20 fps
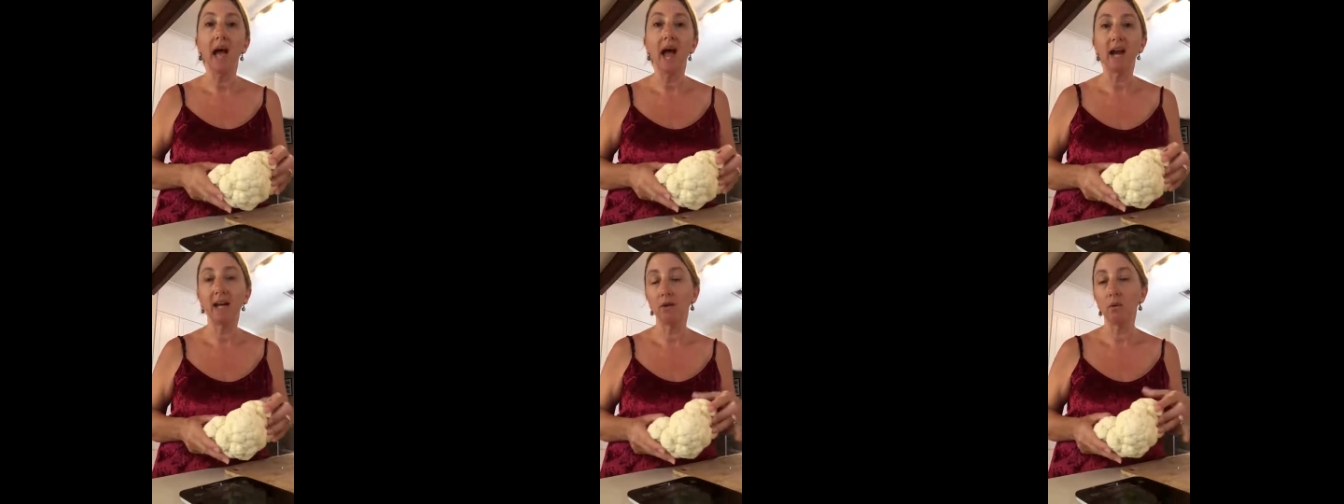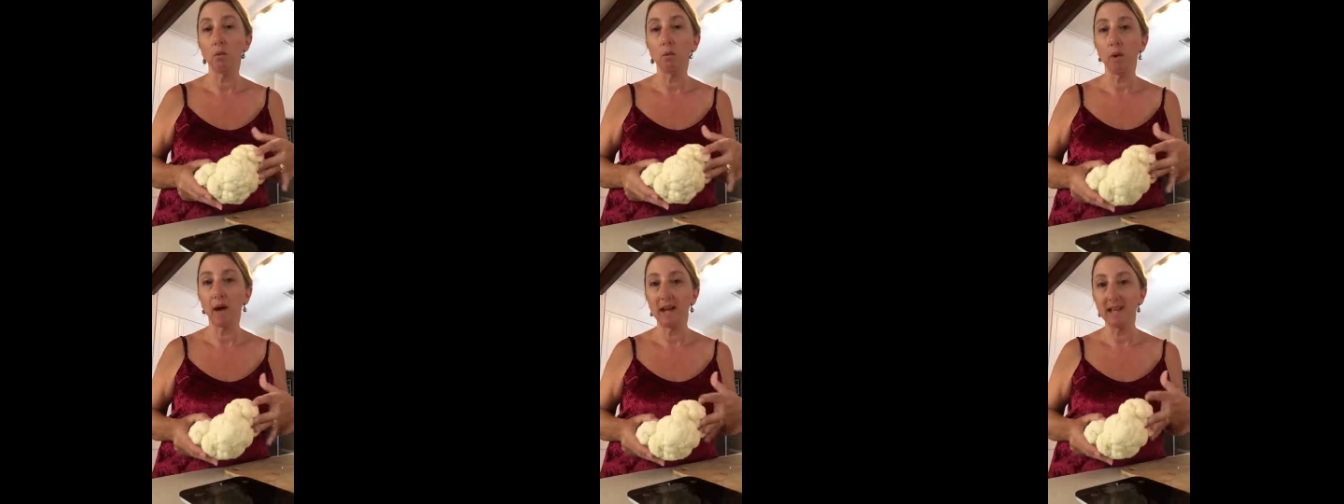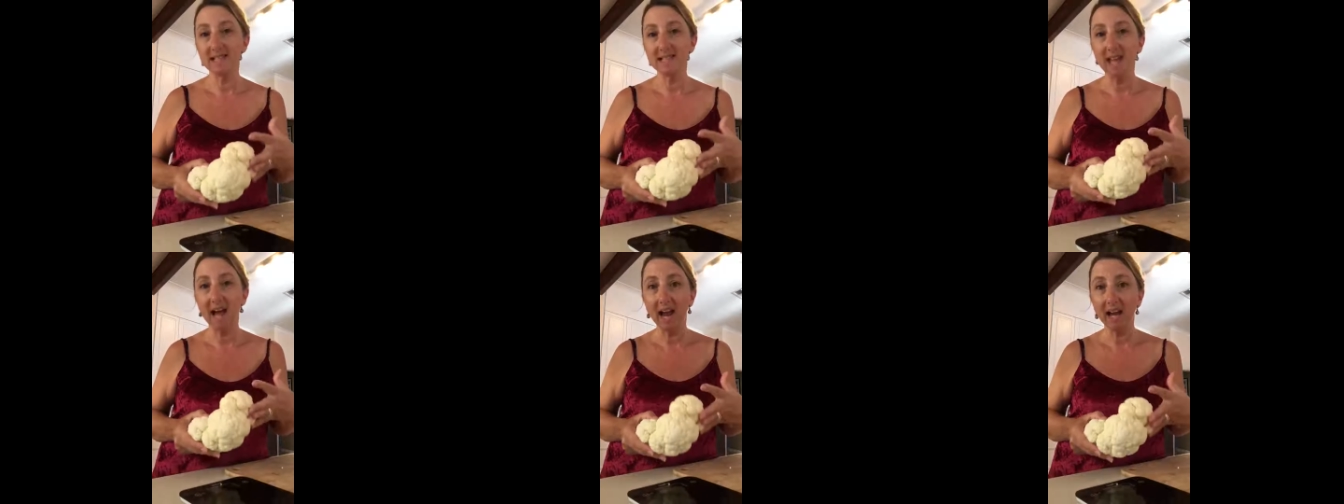and it
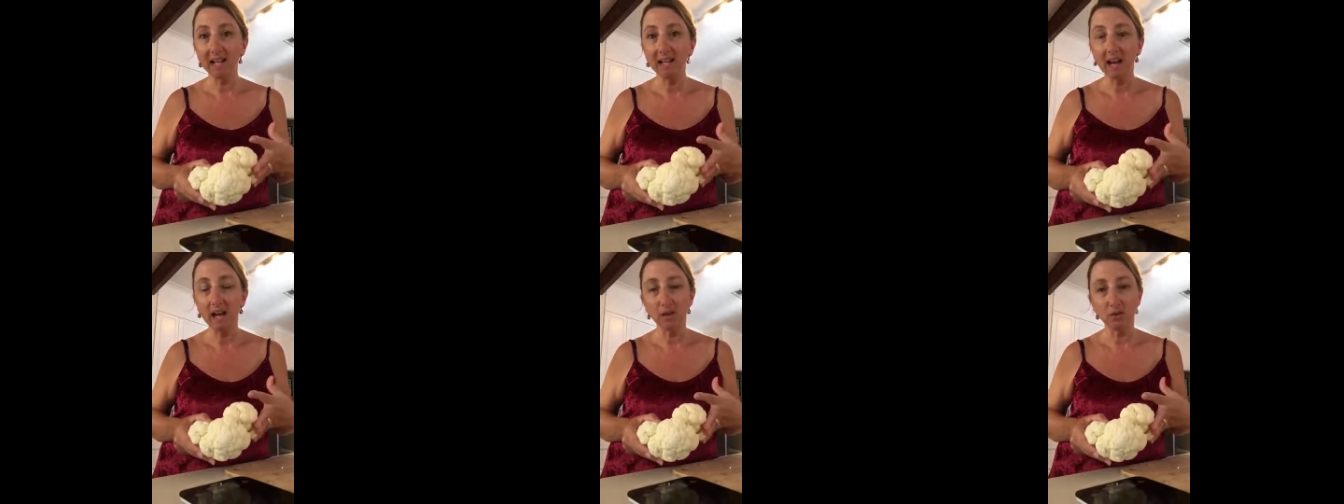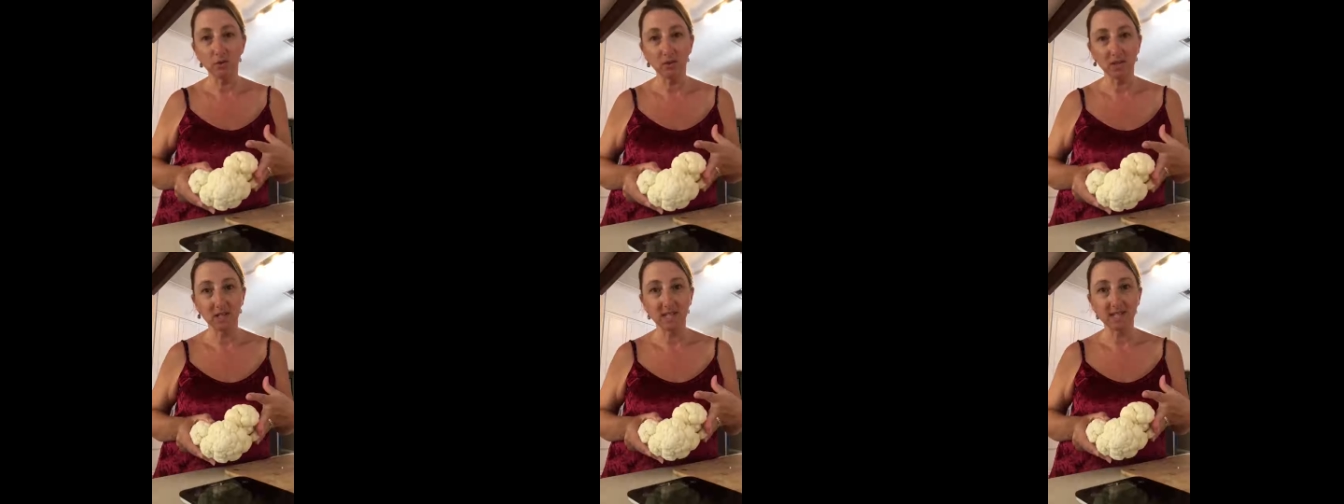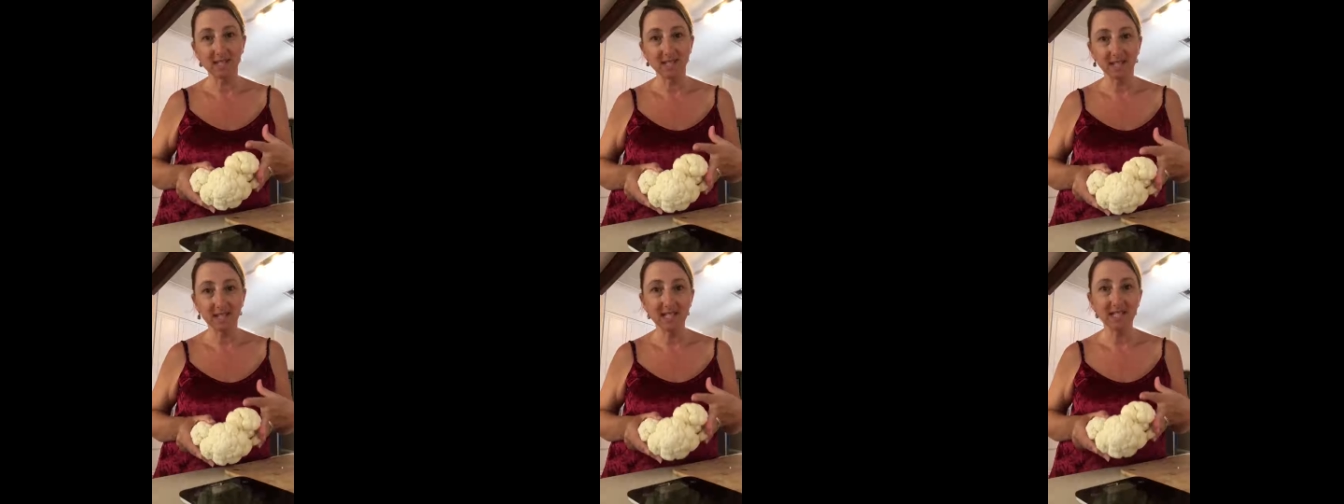weighs
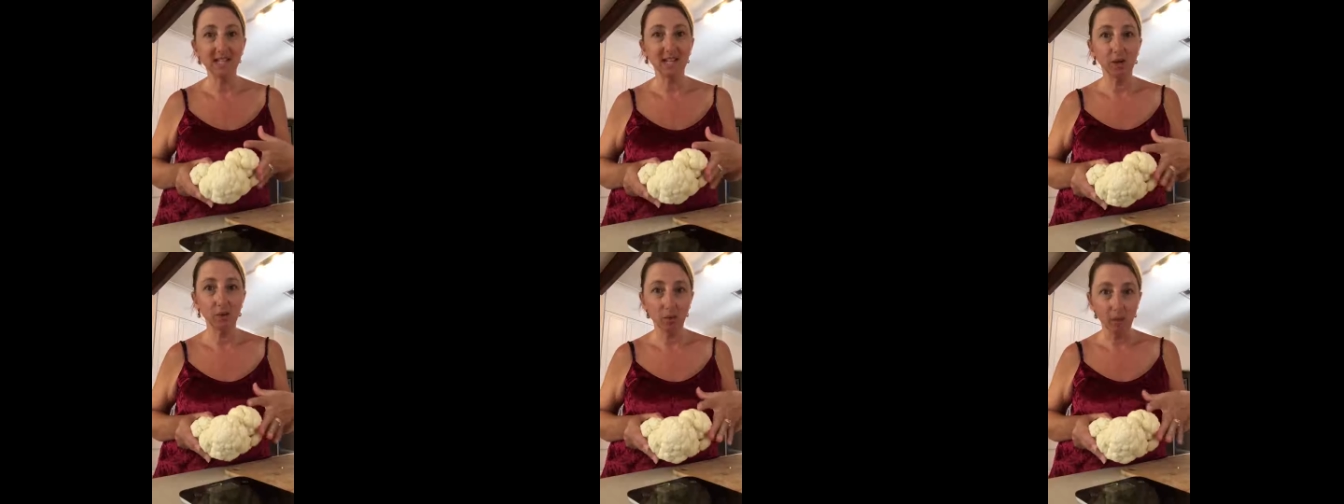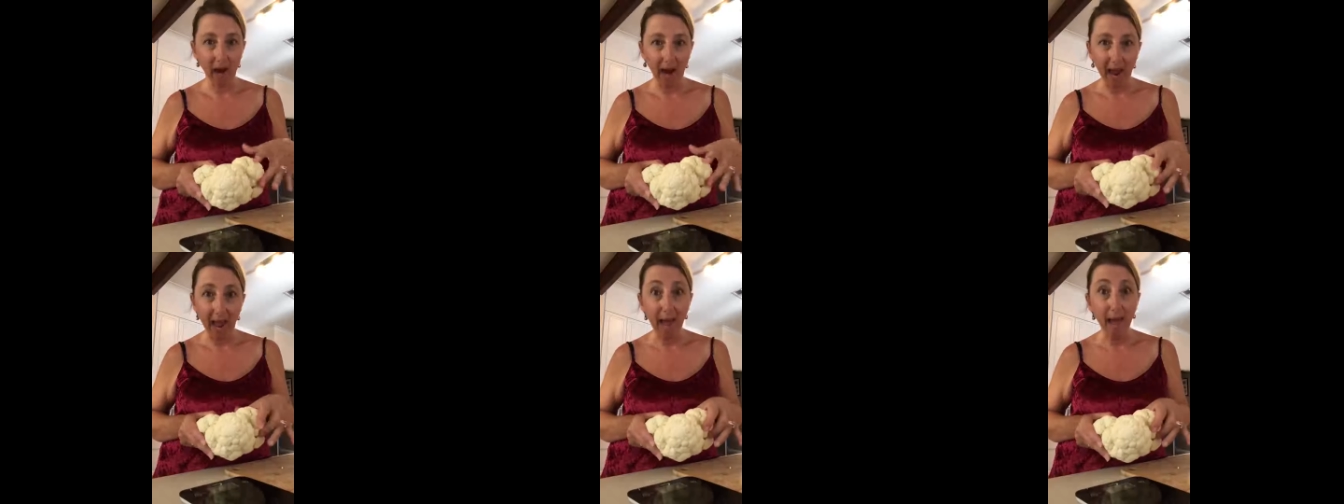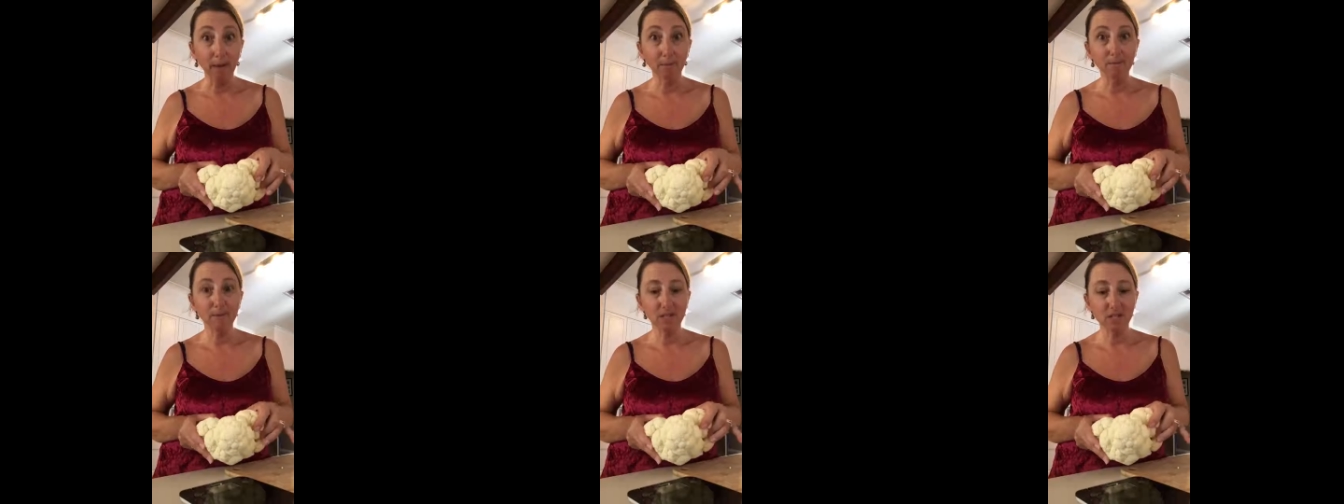860
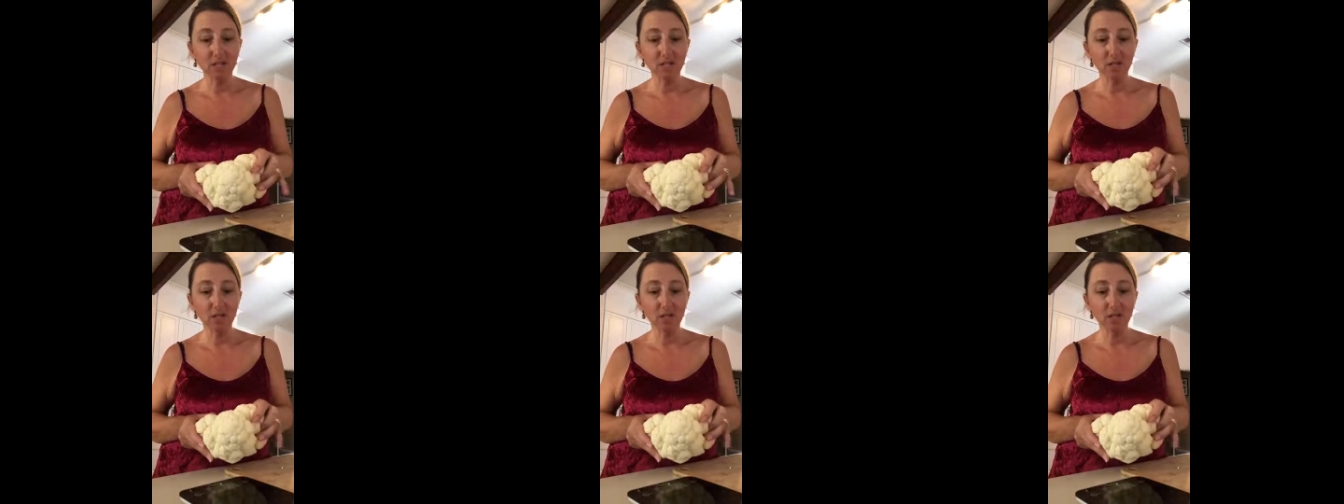grams.